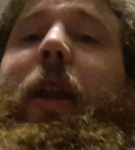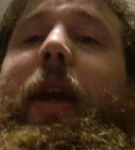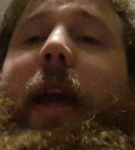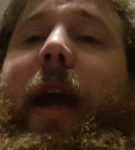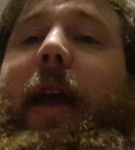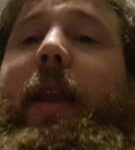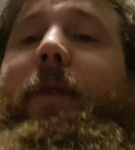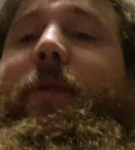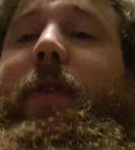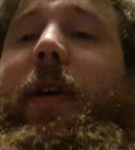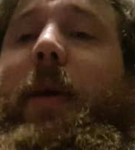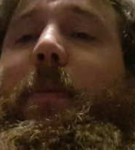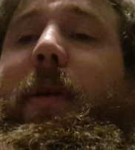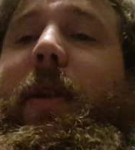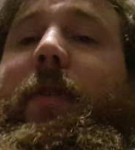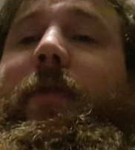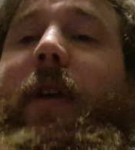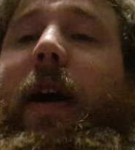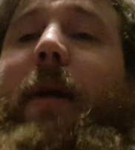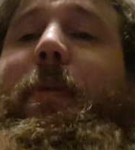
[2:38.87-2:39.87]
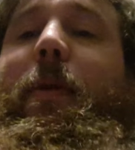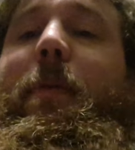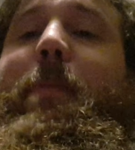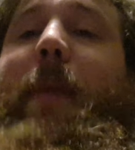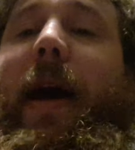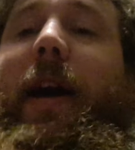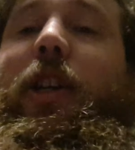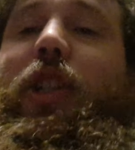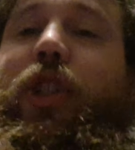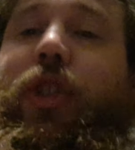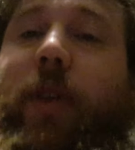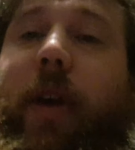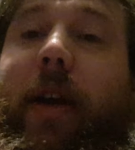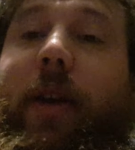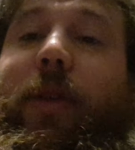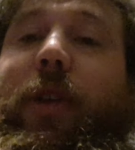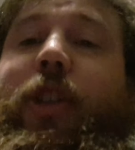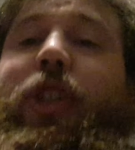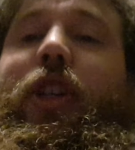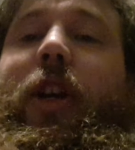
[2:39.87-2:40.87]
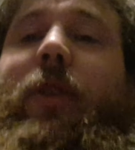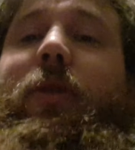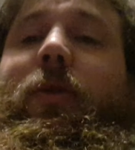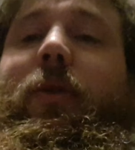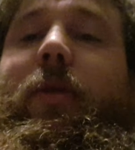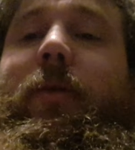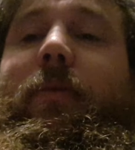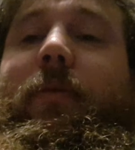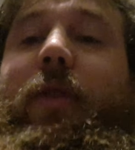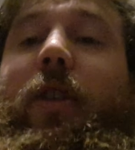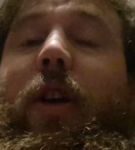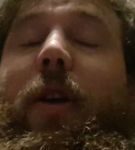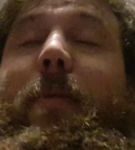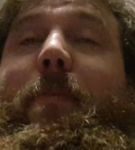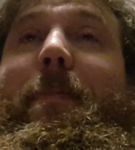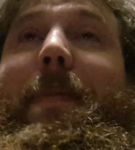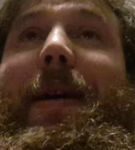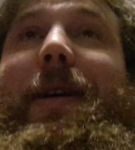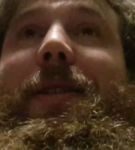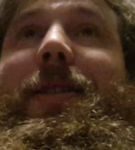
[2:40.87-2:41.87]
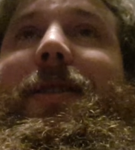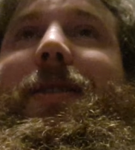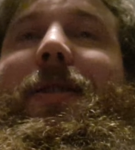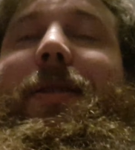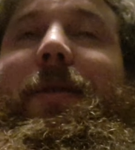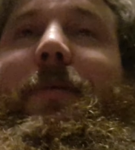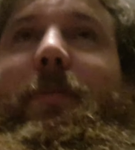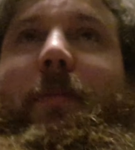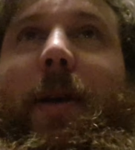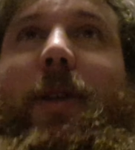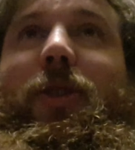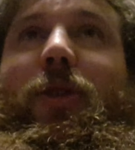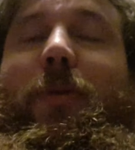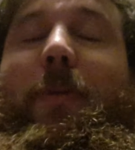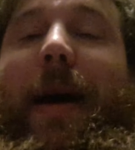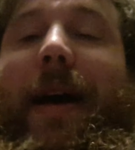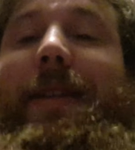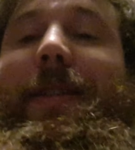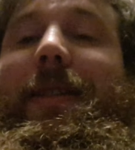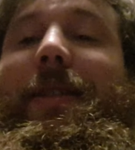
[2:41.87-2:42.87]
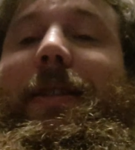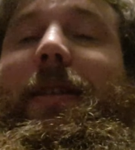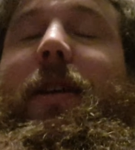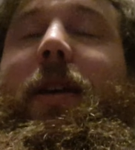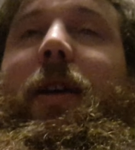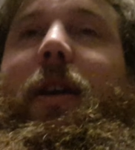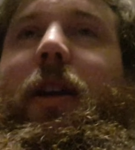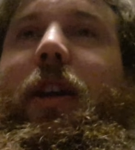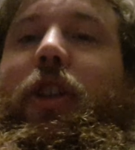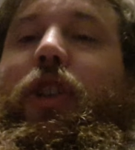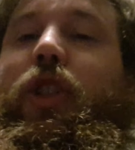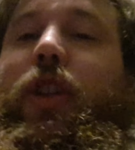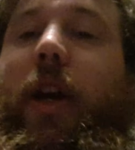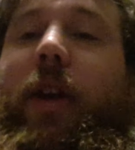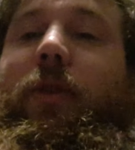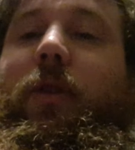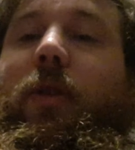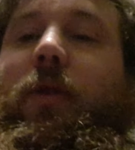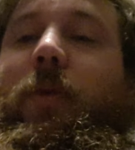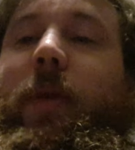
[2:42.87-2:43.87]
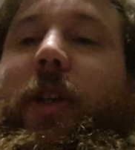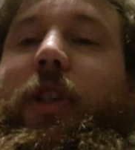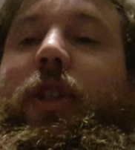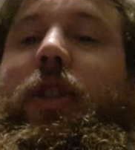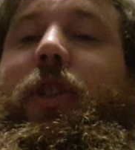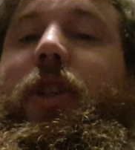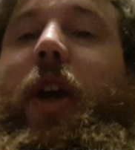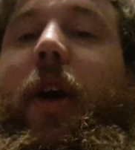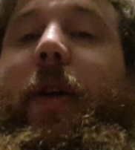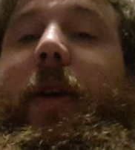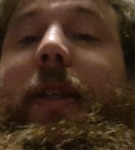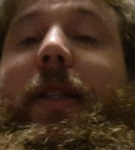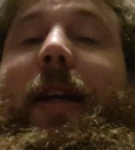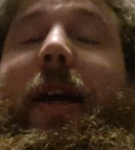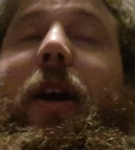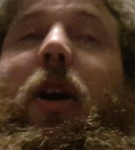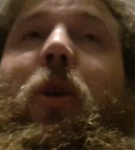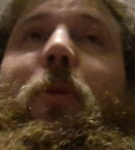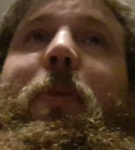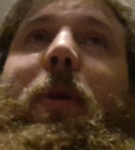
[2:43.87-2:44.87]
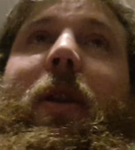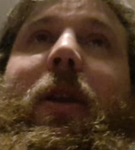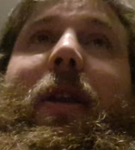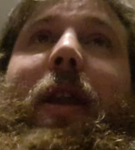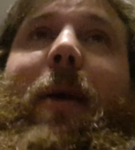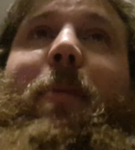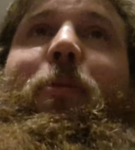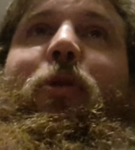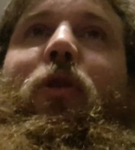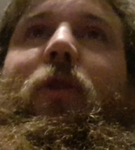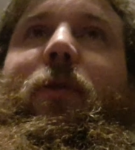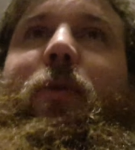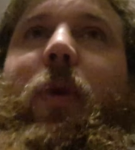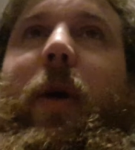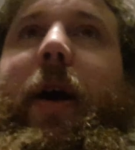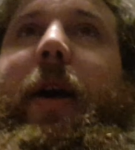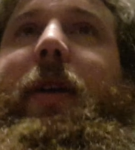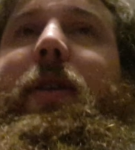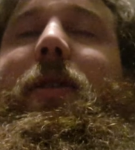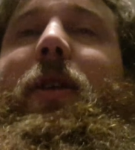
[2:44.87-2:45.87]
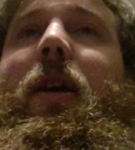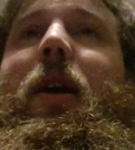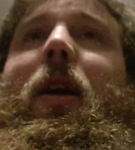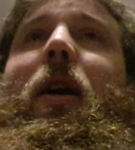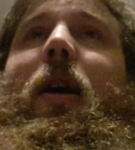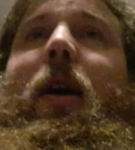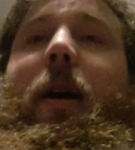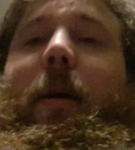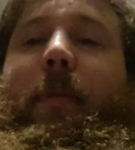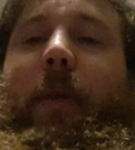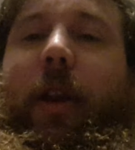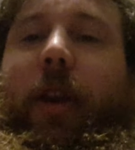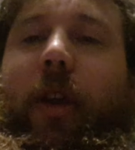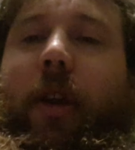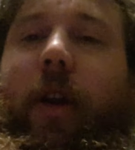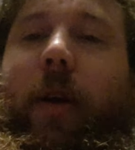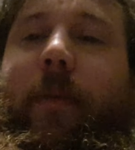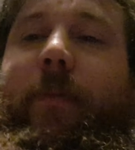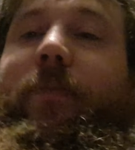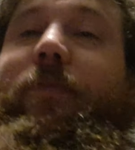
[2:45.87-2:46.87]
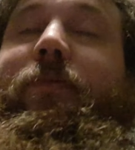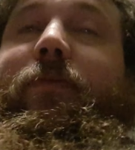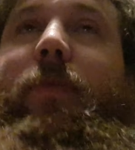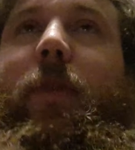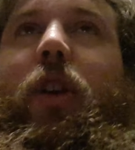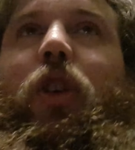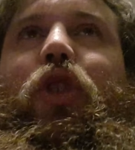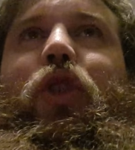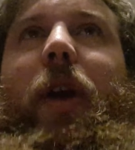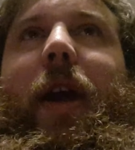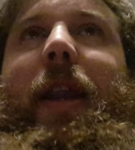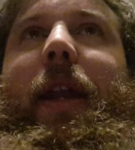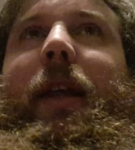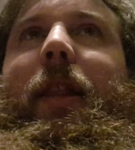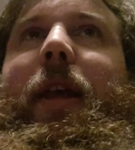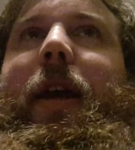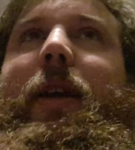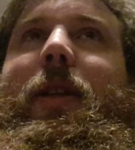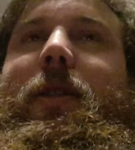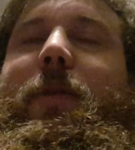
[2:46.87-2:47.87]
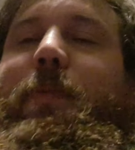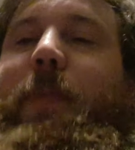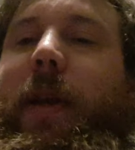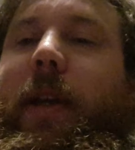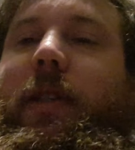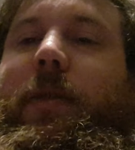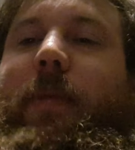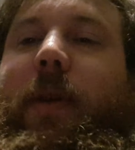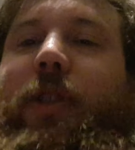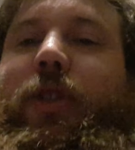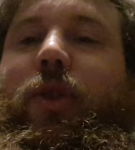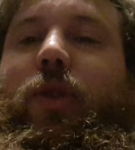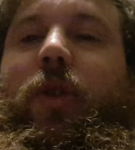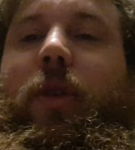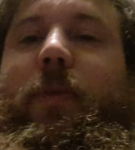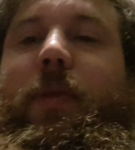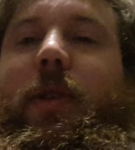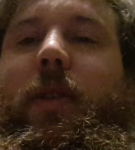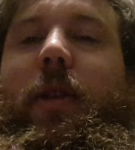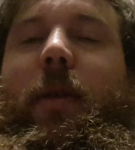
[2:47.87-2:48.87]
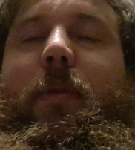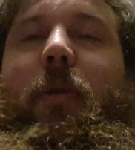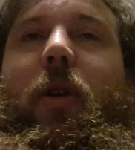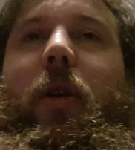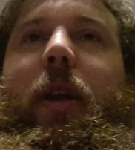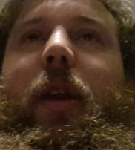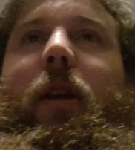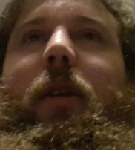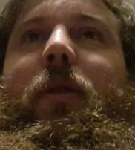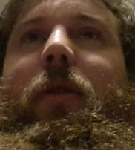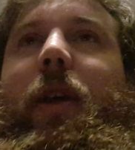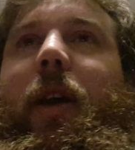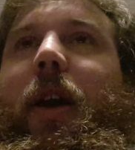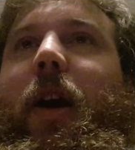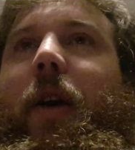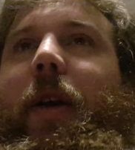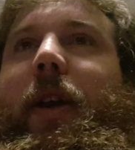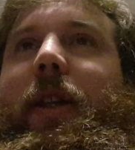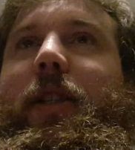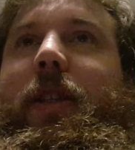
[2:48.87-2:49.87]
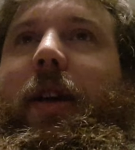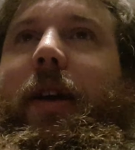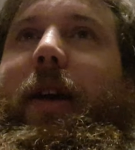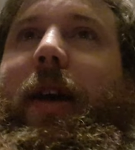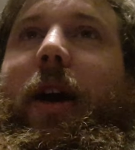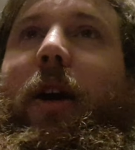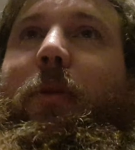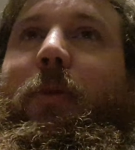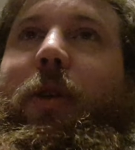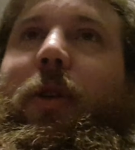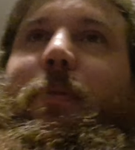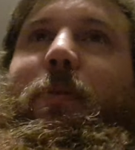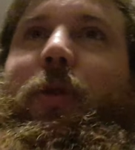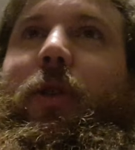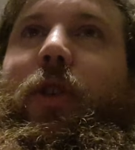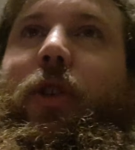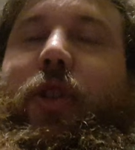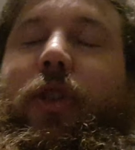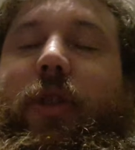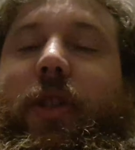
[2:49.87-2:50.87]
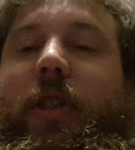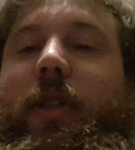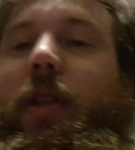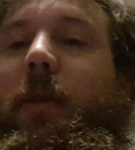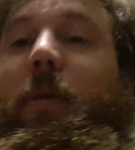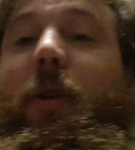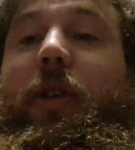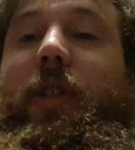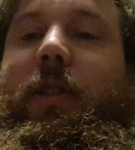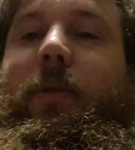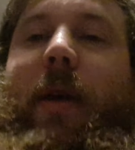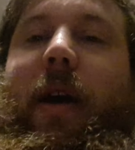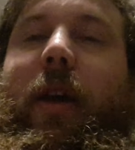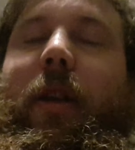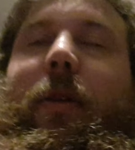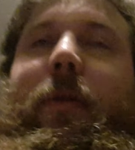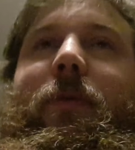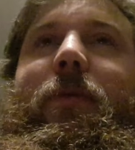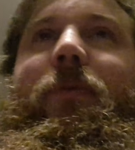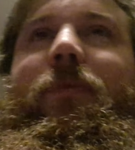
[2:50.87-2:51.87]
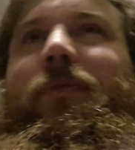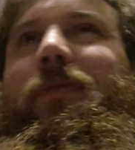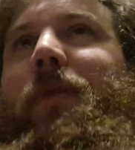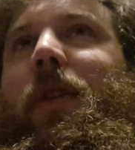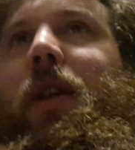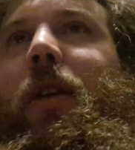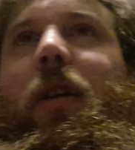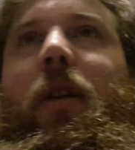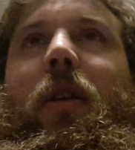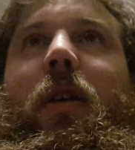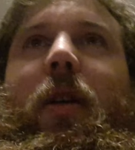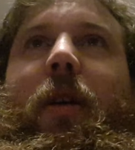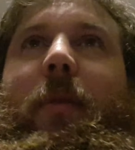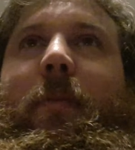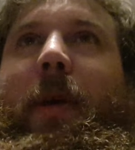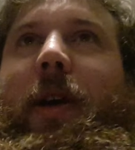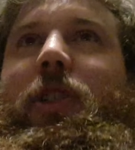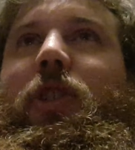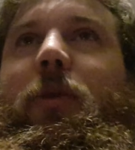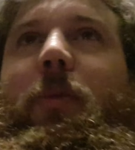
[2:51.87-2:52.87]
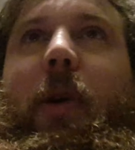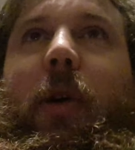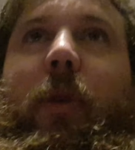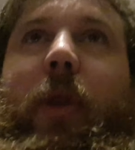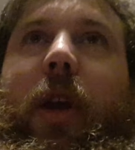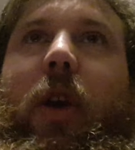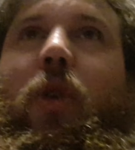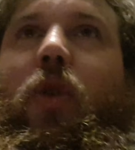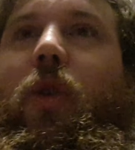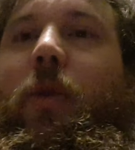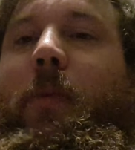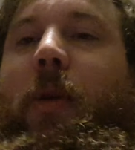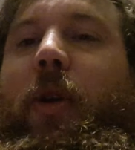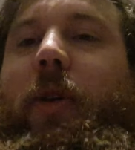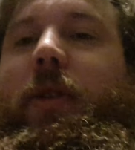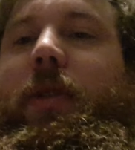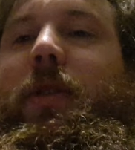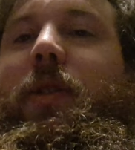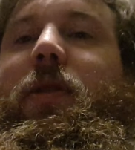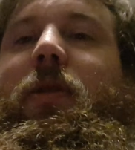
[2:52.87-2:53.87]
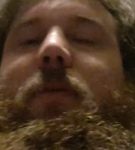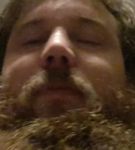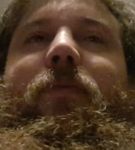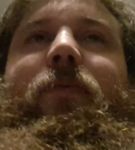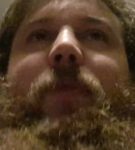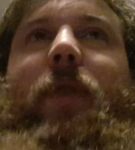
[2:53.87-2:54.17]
going to gain a fair bit of upper back strength in general, muscle mass in general, which is going to help in a number of ways. But, training legs, biggest muscle groups in the body, they're going to help you produce the most amount of muscle building hormones,